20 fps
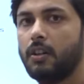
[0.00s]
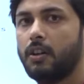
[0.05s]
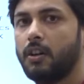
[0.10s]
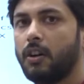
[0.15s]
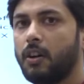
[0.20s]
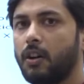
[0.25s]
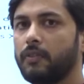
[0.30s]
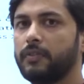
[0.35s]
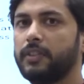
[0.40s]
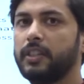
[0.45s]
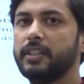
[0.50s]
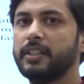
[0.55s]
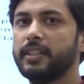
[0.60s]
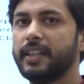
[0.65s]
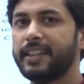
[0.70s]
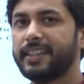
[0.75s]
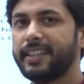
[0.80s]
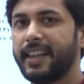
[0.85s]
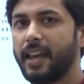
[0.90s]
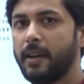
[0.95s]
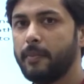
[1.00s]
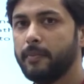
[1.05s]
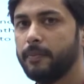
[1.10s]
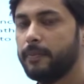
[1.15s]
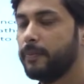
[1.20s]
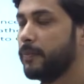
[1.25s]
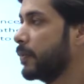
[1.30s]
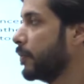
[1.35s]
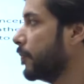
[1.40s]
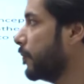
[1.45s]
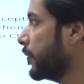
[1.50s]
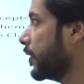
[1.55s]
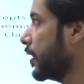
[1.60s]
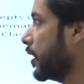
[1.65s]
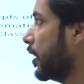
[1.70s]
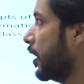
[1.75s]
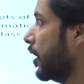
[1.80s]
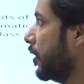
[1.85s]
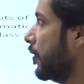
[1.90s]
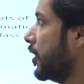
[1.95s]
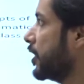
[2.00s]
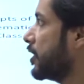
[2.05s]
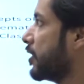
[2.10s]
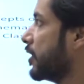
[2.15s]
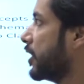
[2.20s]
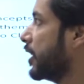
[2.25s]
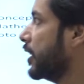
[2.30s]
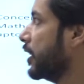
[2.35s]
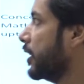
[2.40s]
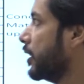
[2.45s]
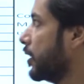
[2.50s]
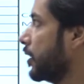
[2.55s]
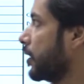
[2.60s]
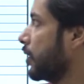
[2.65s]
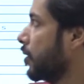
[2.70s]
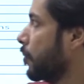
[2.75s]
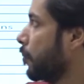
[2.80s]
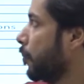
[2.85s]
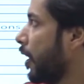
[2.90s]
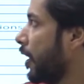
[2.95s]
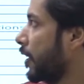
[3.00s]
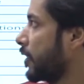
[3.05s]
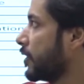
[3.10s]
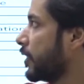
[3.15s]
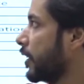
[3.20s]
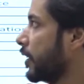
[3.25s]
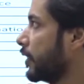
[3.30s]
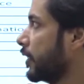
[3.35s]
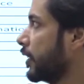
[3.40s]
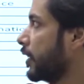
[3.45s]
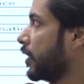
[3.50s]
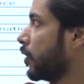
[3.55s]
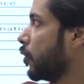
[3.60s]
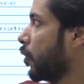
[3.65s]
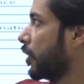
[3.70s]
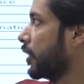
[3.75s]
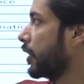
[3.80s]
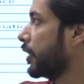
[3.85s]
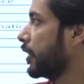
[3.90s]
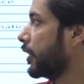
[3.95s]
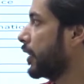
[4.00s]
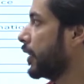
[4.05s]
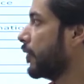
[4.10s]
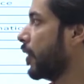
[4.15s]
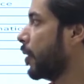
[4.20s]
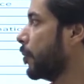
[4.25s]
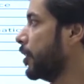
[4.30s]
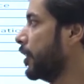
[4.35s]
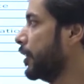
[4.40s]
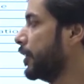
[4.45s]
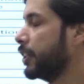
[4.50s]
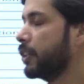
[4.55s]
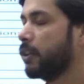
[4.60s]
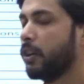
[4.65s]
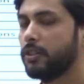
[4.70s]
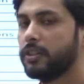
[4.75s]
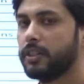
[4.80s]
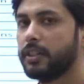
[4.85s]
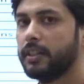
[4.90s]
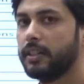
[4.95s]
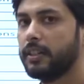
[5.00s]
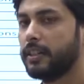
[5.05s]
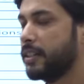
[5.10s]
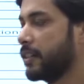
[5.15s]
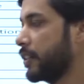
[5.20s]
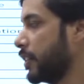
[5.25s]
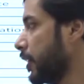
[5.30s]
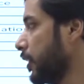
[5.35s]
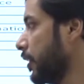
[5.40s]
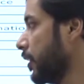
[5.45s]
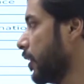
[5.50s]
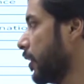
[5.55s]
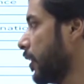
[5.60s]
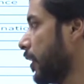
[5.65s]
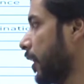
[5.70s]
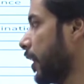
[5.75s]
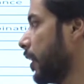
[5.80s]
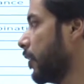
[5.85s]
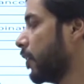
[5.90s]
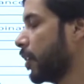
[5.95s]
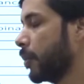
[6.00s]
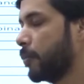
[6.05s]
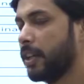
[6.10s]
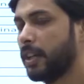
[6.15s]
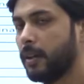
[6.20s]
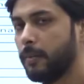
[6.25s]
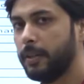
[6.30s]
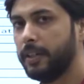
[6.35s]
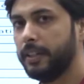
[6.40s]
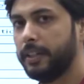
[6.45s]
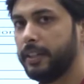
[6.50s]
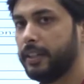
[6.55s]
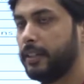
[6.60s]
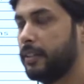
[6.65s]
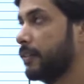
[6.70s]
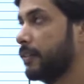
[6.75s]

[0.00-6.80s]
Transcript: of these exam, in which 3 parts are there: quantitative ability, logical reasoning and verbal ability.